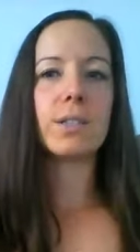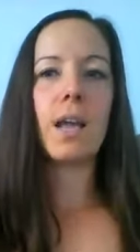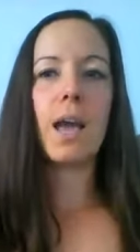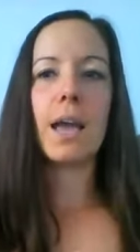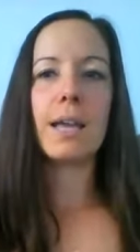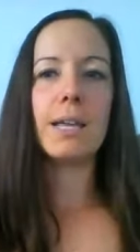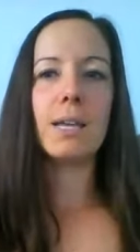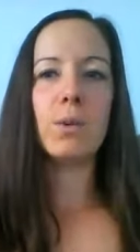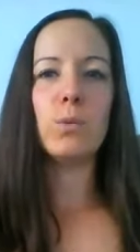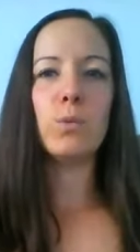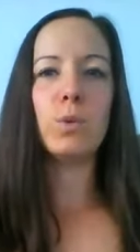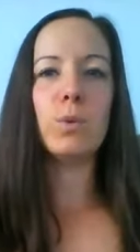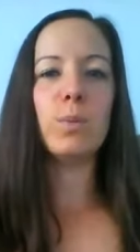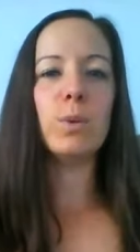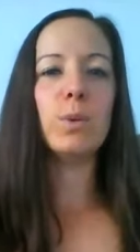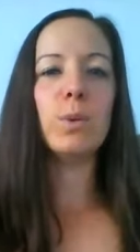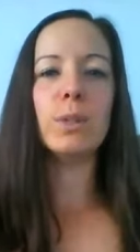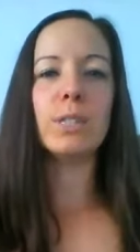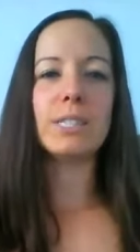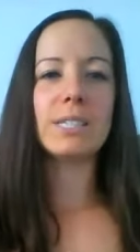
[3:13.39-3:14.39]
I would
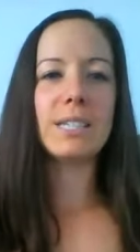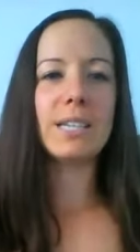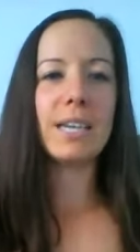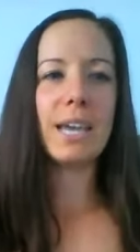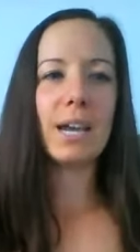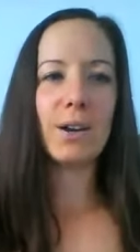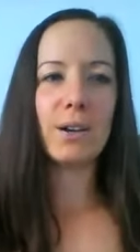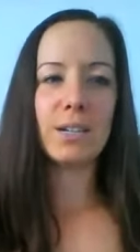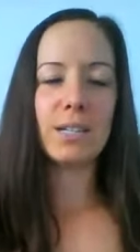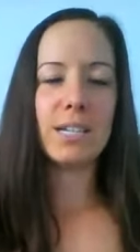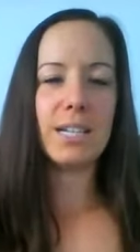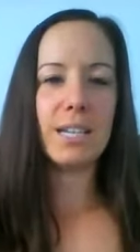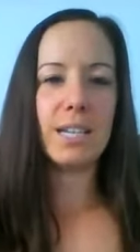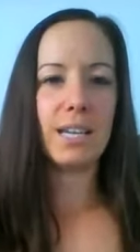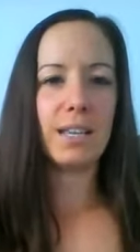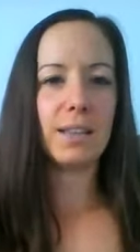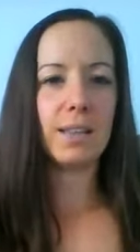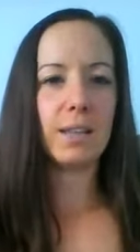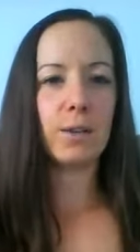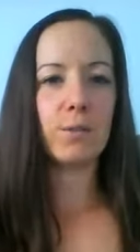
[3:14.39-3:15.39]
be willing to
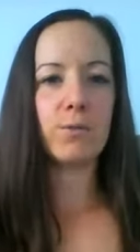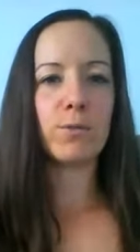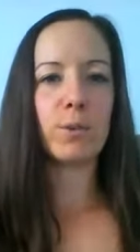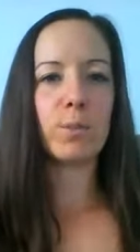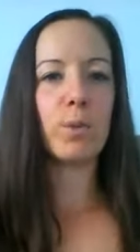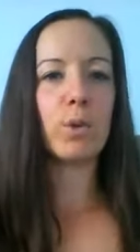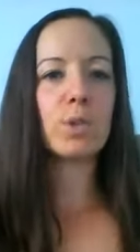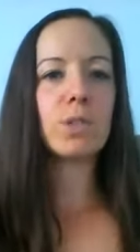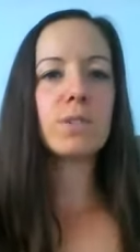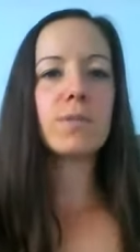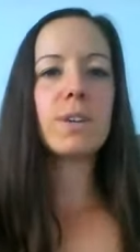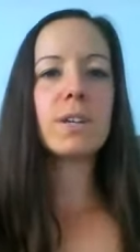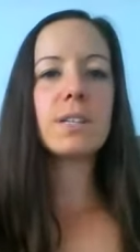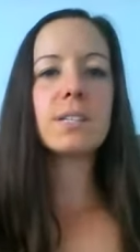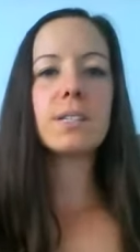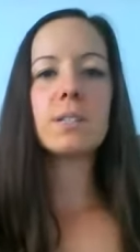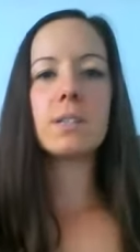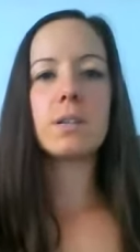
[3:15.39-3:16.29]
guarantee that for most of us,